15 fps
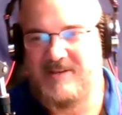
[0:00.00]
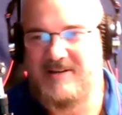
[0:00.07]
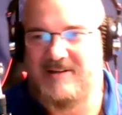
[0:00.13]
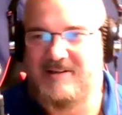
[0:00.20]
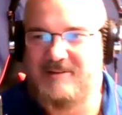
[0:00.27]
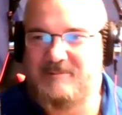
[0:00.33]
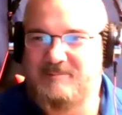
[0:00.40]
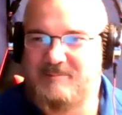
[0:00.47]

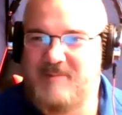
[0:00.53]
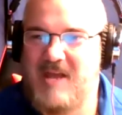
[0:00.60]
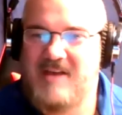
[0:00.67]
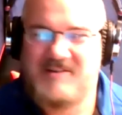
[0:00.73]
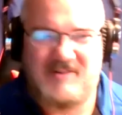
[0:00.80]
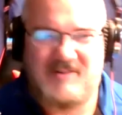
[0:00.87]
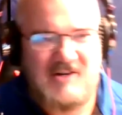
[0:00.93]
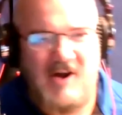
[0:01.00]
Um,
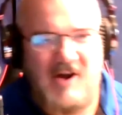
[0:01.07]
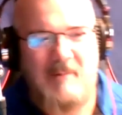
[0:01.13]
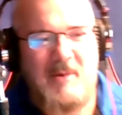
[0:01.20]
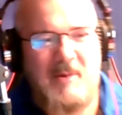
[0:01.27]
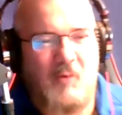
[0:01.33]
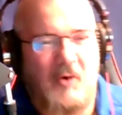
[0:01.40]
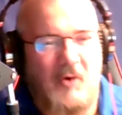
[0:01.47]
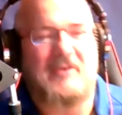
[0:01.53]
so you know, I've
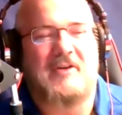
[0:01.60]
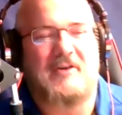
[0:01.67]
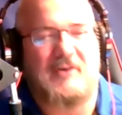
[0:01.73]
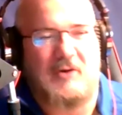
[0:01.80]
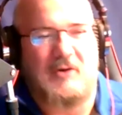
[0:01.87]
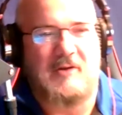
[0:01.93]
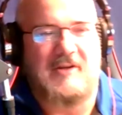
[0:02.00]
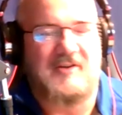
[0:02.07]
been wanting to
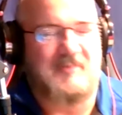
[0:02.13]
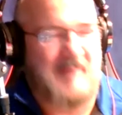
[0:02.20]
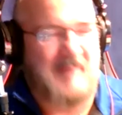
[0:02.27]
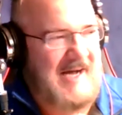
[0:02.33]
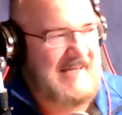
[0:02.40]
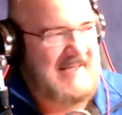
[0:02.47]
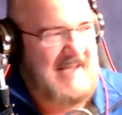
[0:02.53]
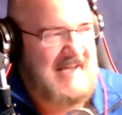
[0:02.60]
do this
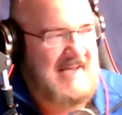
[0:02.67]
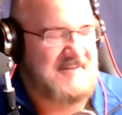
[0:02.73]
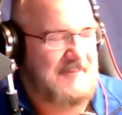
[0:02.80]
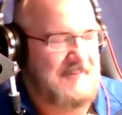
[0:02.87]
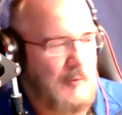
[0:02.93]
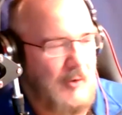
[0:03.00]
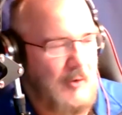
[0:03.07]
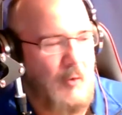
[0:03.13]
podcast
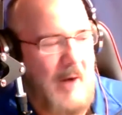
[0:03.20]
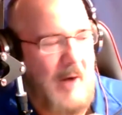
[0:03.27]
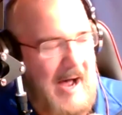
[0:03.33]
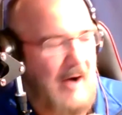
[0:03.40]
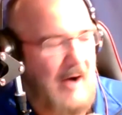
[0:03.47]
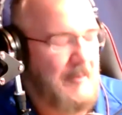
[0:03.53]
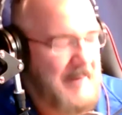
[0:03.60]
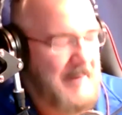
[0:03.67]
for a
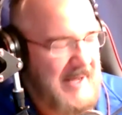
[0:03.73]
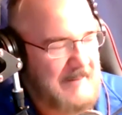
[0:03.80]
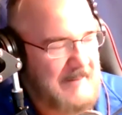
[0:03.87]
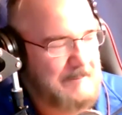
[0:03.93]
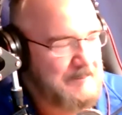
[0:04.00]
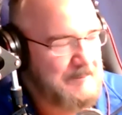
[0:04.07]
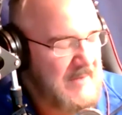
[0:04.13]
while, man